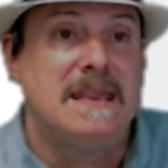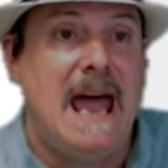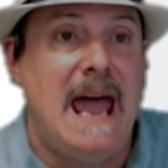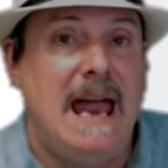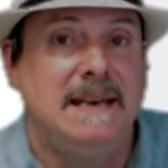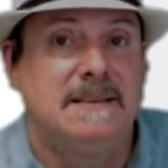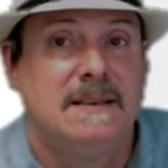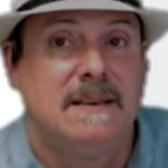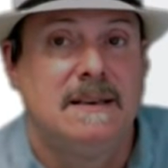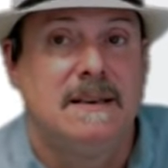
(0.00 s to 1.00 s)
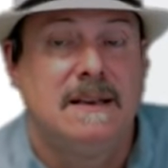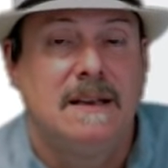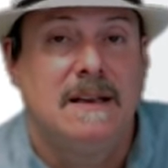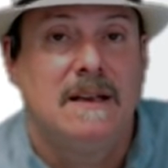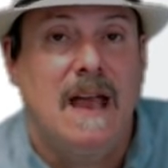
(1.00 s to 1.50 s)
that
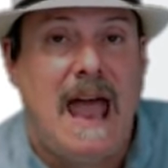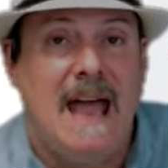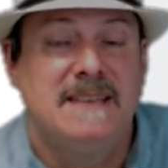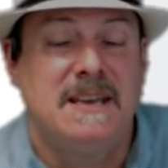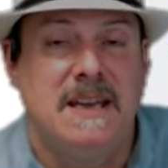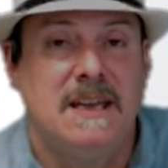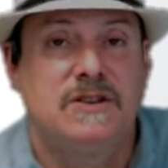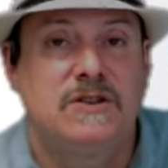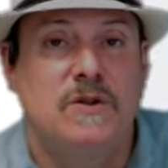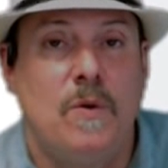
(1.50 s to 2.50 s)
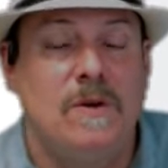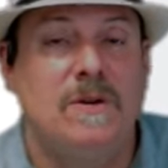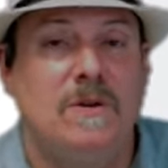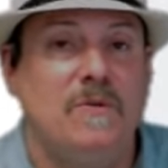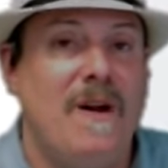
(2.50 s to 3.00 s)
has a
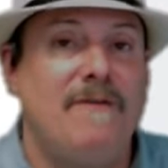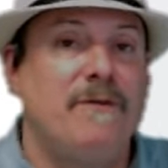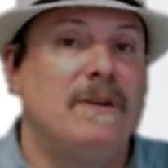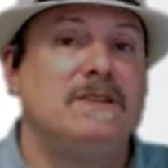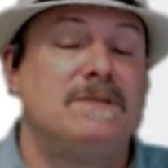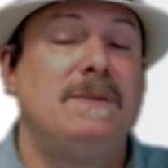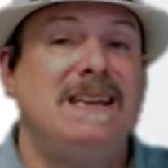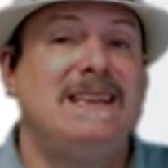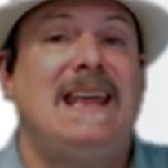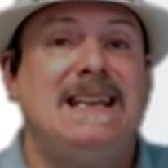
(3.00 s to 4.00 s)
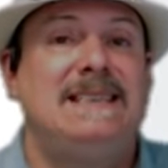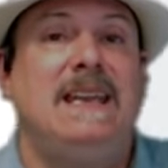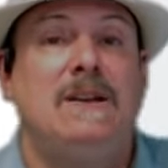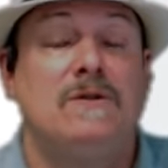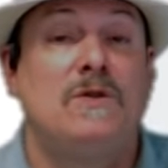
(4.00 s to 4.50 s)
historical reference, being that it's
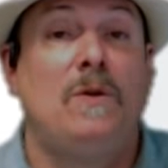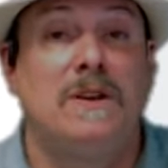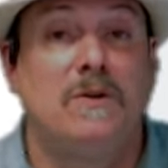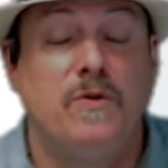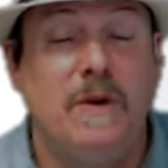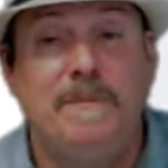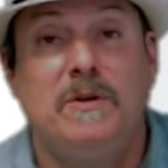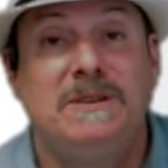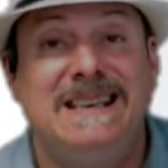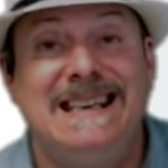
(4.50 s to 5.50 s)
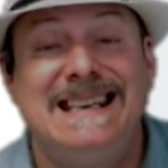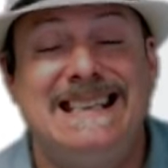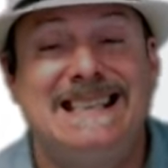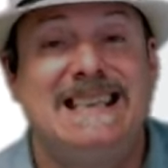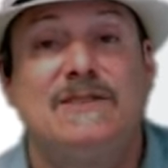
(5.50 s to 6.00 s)
eight years old and crypto didn't
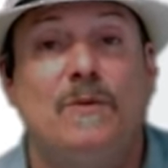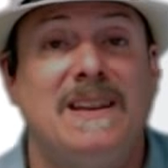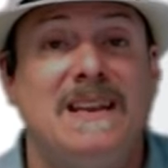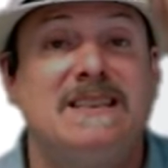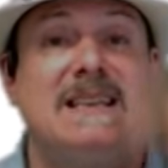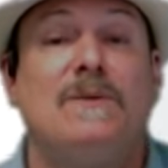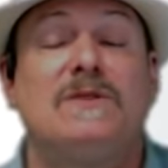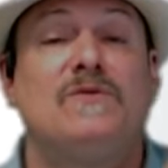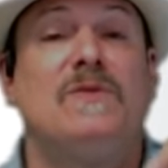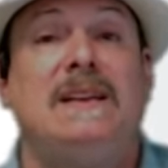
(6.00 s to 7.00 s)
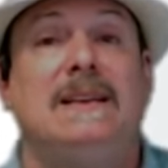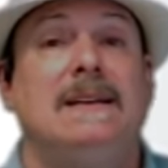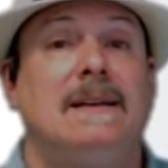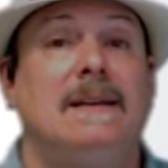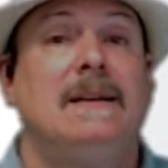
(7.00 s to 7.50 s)
exist when this thing was
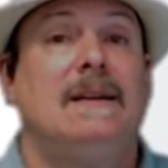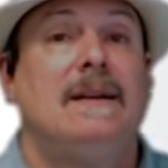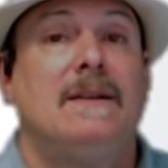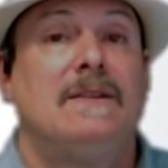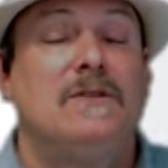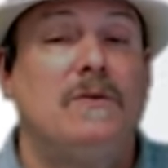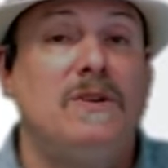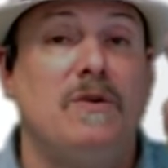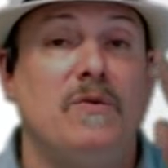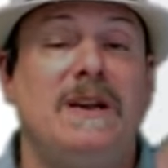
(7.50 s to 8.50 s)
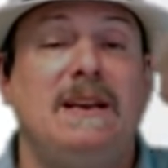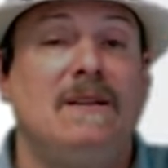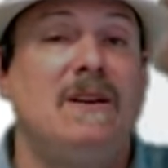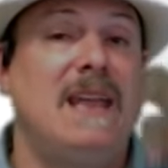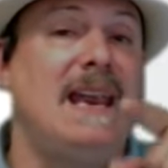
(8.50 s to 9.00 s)
written. So when you read
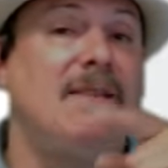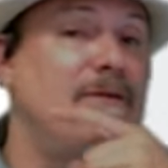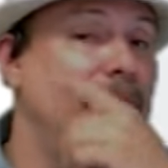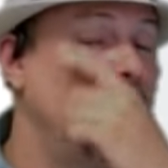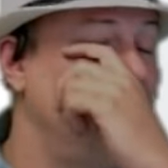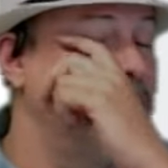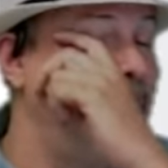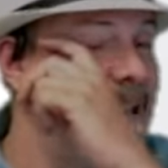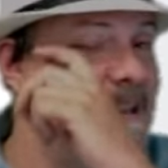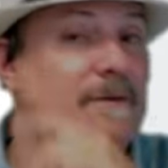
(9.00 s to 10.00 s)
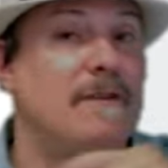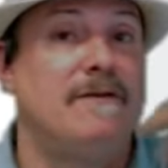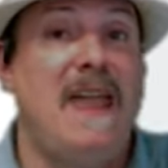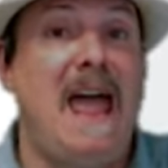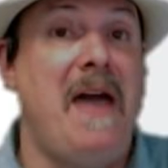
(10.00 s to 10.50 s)
it, look at it from the perspective
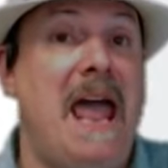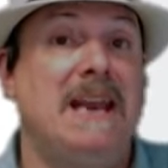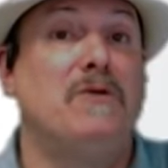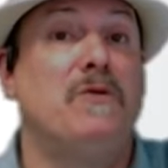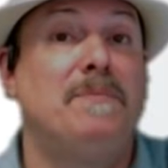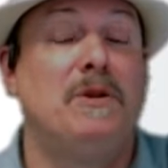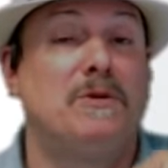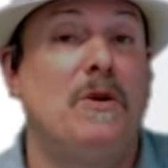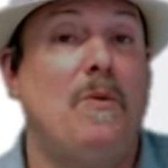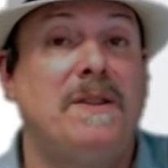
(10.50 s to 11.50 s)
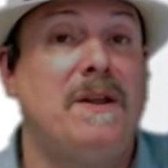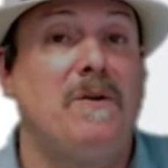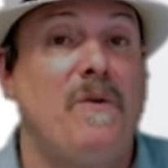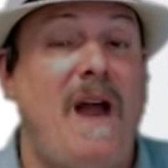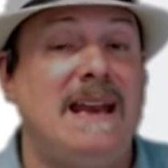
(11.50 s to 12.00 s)
of now adding crypto to what
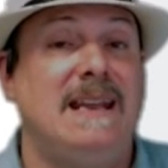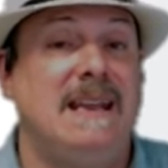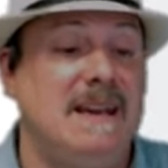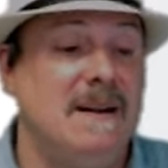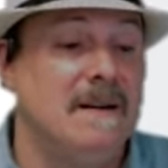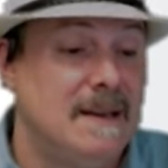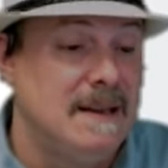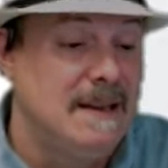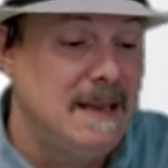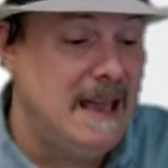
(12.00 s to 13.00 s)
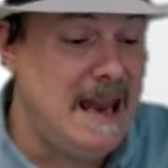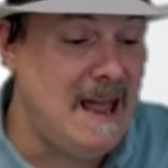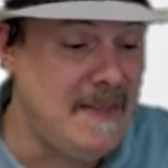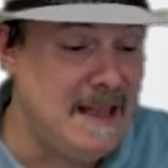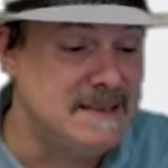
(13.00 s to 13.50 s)
they're writing here and
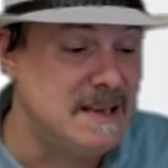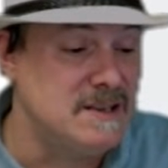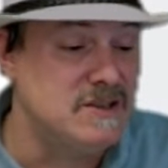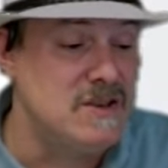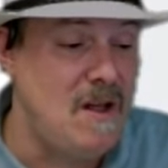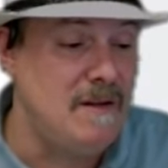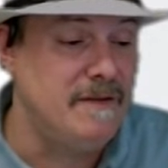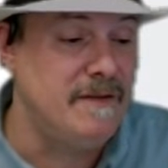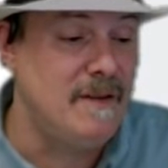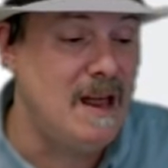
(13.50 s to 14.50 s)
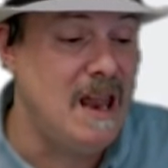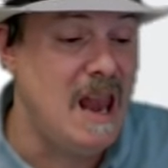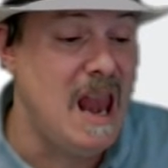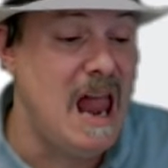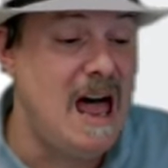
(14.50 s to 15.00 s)
how that's going to solve a
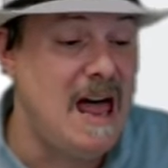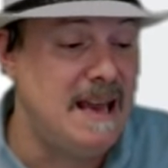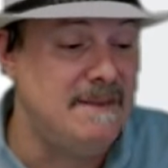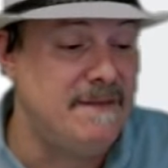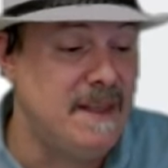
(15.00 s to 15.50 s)
lot of